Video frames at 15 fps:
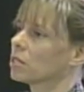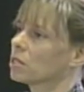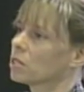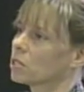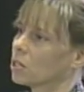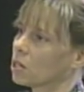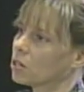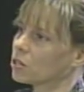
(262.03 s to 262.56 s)
And
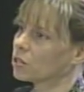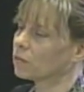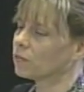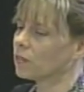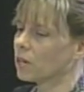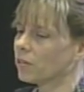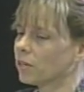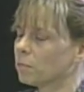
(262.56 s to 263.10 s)
stars are
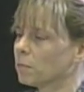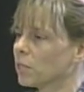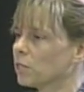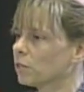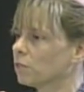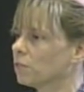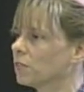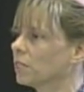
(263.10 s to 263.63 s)
very
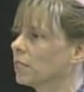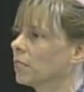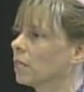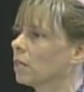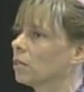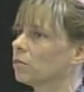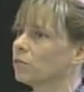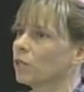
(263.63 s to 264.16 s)
much a feeling
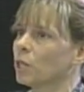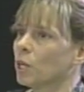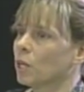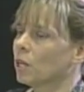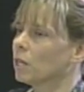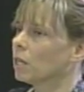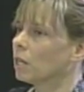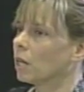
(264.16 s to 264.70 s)
of
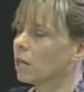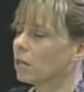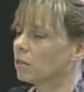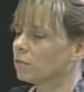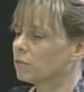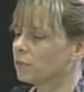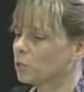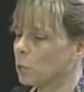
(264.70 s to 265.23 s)

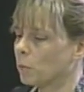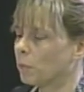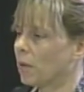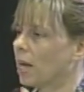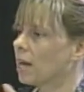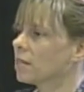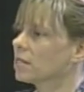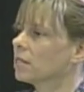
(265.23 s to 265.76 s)

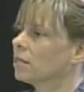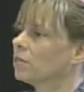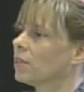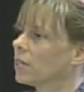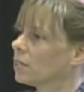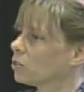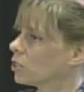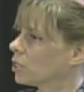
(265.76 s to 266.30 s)
positive
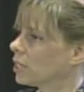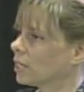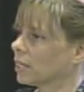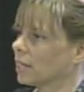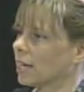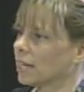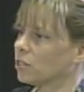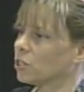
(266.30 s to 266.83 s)

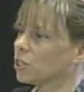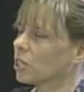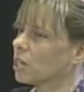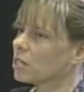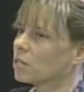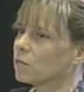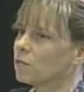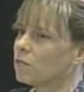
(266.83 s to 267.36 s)
energy and
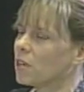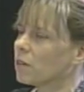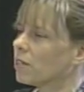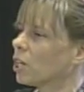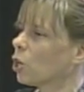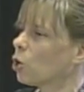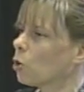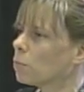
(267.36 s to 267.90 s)
just
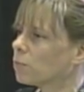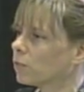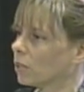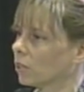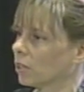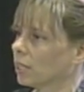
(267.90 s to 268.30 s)
very hopeful.